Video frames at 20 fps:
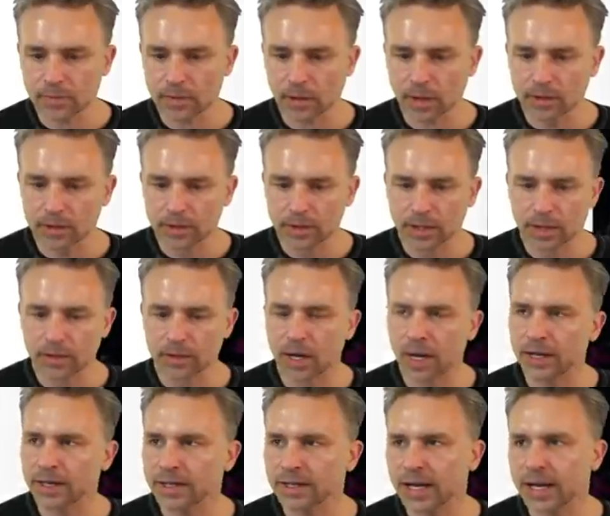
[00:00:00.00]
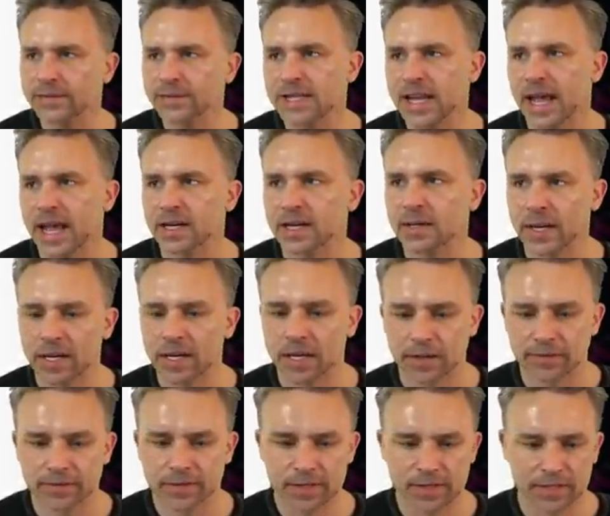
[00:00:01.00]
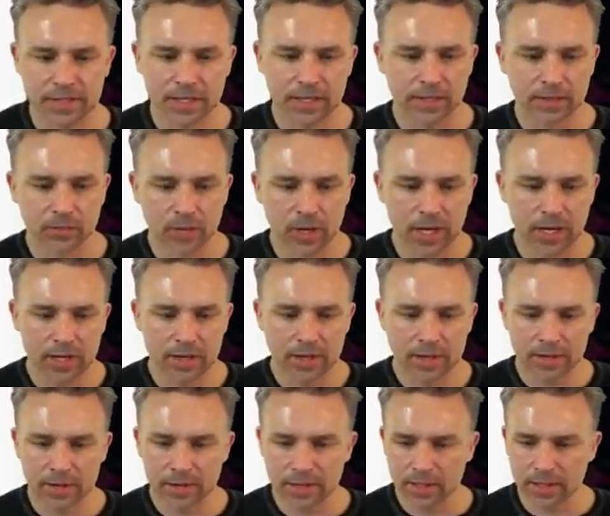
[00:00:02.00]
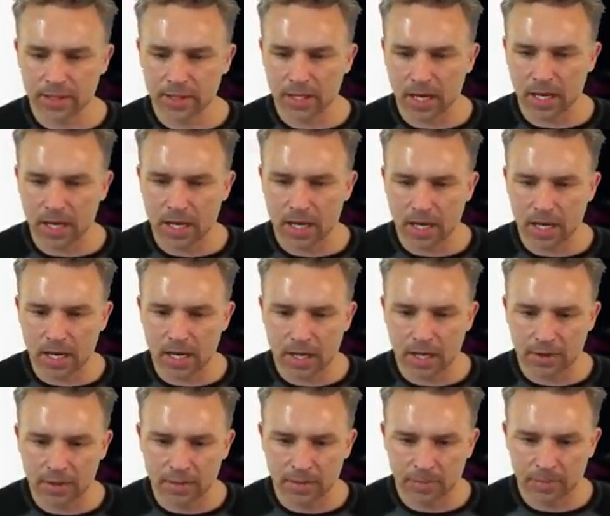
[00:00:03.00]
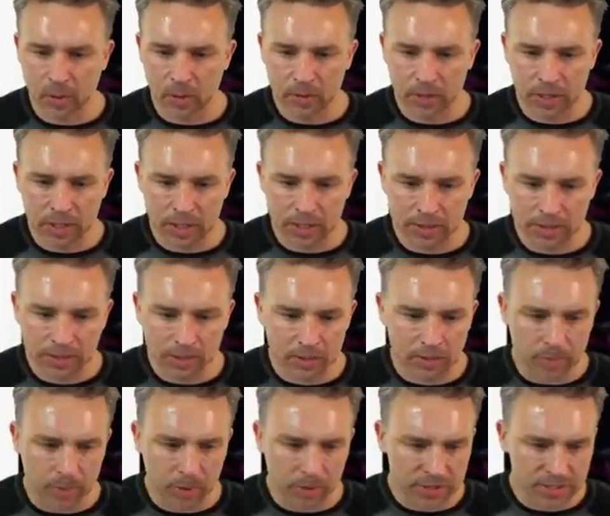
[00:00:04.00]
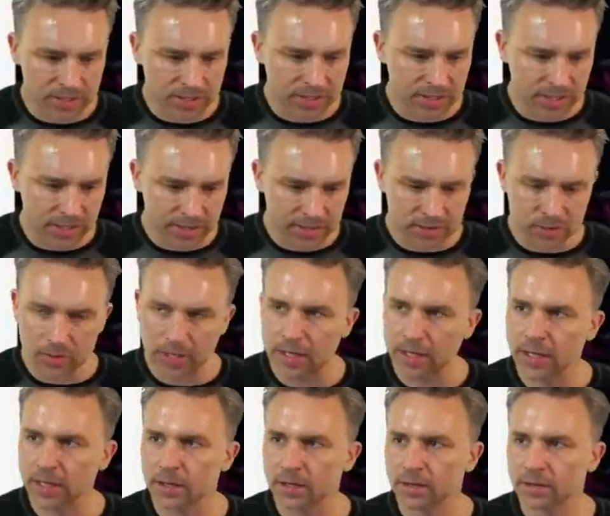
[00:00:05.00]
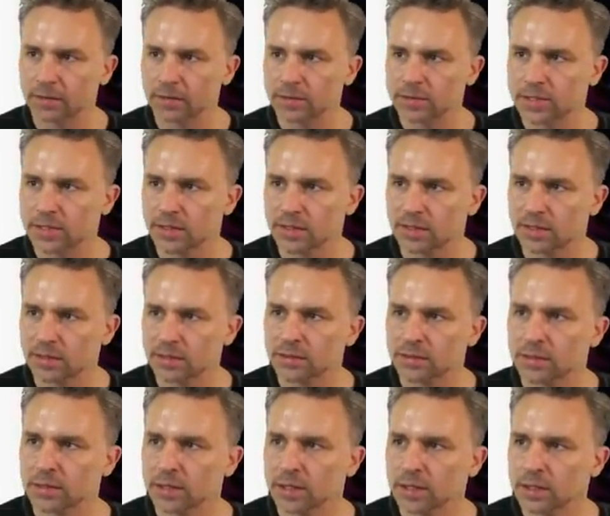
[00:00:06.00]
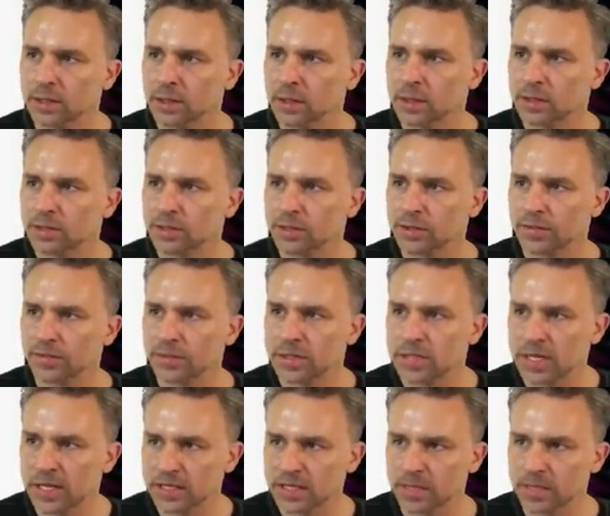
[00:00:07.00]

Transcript: you know, I didn't have to animate everything, right? The uh, the bokeh little burst things right here, those little sort of dust